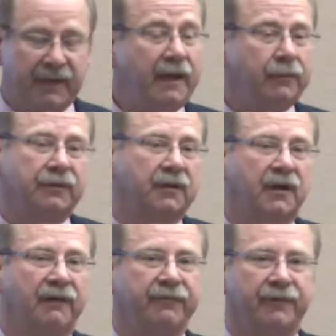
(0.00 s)
be able to
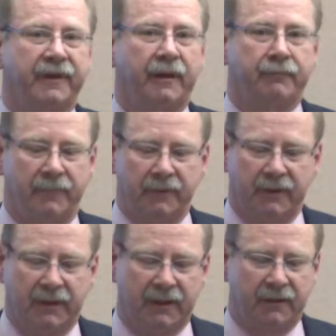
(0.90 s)
cover them
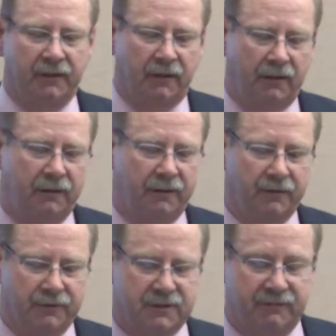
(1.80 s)
in the
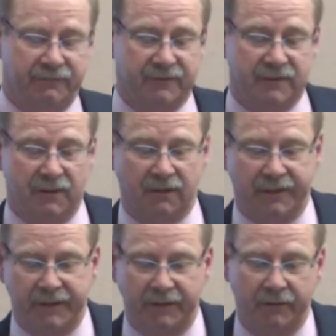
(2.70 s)
nursing
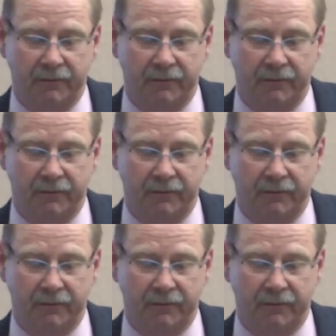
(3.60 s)
facility.